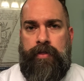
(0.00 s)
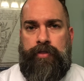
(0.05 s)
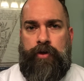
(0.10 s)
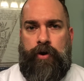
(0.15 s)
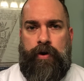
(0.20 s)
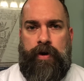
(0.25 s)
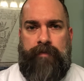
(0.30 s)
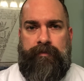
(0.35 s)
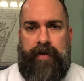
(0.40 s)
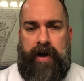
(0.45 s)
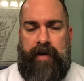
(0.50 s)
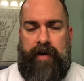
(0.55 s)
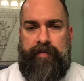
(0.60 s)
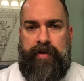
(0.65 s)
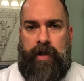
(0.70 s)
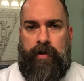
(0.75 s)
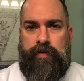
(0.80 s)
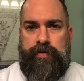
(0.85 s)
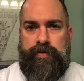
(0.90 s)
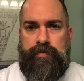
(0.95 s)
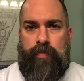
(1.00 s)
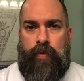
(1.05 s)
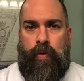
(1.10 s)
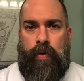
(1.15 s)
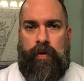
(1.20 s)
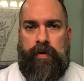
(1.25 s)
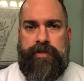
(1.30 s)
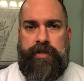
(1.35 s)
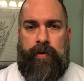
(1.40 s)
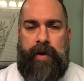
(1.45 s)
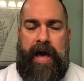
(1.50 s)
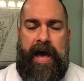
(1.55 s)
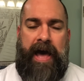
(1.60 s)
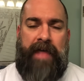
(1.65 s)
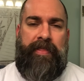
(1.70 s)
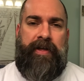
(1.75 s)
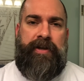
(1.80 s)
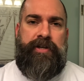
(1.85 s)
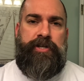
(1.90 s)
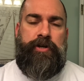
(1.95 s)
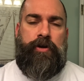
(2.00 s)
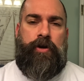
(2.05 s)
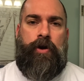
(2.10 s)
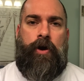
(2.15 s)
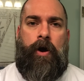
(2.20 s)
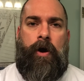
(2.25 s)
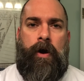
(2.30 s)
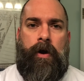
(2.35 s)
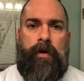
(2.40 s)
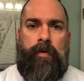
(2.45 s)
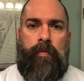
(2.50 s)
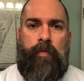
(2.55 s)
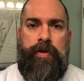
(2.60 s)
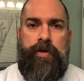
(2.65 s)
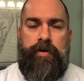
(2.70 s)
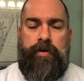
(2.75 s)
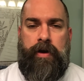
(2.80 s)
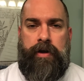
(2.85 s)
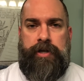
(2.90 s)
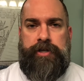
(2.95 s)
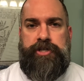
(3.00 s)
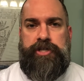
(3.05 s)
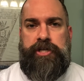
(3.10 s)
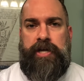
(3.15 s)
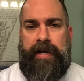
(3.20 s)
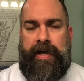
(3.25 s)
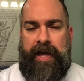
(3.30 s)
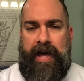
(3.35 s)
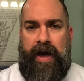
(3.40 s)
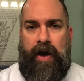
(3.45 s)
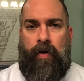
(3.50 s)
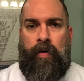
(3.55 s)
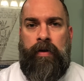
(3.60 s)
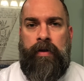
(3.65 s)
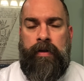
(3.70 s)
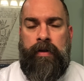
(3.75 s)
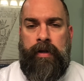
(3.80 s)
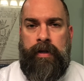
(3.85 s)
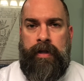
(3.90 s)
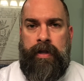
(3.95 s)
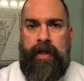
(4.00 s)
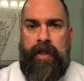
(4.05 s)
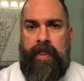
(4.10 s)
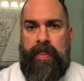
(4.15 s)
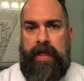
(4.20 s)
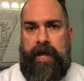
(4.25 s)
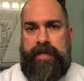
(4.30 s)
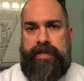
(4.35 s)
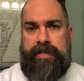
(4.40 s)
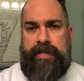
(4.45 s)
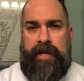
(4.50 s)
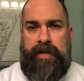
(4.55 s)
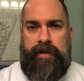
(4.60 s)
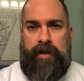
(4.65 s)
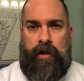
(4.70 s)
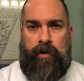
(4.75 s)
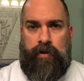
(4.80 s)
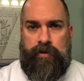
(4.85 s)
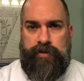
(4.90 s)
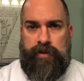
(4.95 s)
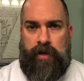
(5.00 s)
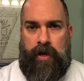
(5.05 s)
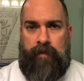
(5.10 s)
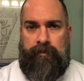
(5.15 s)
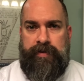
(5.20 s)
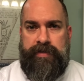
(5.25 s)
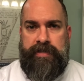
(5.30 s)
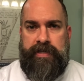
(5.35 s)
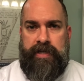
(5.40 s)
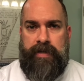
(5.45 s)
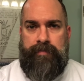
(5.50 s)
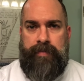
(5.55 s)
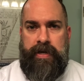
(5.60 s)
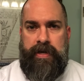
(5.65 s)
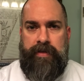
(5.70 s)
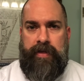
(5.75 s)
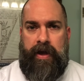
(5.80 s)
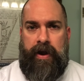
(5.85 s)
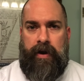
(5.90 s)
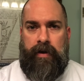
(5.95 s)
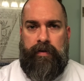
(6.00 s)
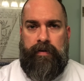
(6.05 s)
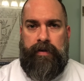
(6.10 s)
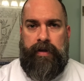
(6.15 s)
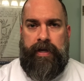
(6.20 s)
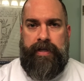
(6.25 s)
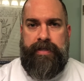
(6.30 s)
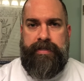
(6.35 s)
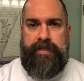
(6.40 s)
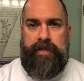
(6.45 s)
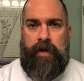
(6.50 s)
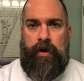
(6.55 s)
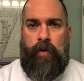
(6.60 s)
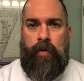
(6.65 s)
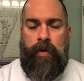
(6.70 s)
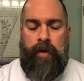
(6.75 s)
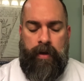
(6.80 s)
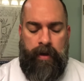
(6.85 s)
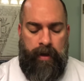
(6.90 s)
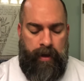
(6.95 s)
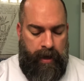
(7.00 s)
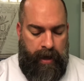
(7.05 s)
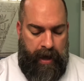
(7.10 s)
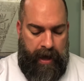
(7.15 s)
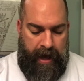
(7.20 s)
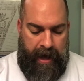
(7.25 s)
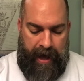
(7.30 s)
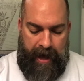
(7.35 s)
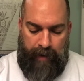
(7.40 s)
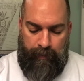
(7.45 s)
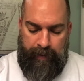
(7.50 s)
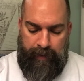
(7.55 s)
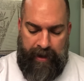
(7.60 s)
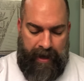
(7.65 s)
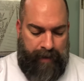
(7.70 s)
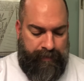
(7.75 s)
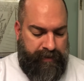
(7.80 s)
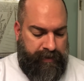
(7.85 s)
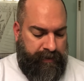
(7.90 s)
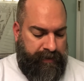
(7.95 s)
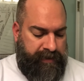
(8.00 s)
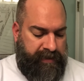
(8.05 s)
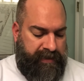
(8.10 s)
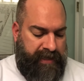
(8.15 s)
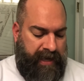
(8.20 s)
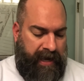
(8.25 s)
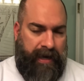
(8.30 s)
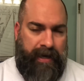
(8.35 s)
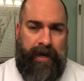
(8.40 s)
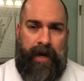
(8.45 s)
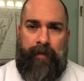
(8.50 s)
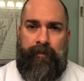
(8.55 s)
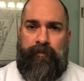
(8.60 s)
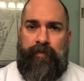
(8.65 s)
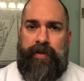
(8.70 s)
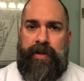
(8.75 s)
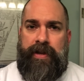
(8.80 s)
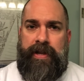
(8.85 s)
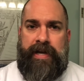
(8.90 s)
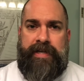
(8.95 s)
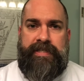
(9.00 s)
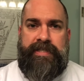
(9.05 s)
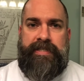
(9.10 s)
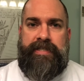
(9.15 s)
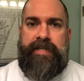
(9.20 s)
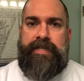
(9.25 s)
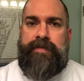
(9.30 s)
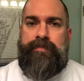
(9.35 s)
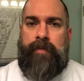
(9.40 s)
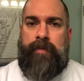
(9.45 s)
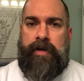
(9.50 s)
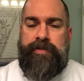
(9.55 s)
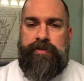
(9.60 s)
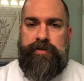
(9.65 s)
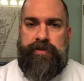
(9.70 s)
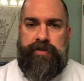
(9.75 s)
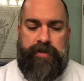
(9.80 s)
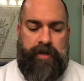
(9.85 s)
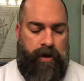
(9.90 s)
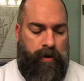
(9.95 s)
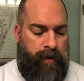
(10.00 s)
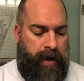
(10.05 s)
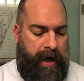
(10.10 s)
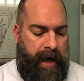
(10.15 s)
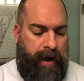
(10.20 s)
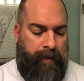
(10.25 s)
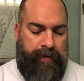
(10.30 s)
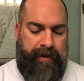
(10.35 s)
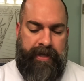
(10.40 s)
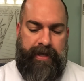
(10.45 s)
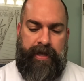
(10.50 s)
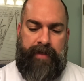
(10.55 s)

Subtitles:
$35 or more. So add that to your cart. When you go to checkout, that $10 off is going to be there. And so I would absolutely stock up for the next 6 months or so. I would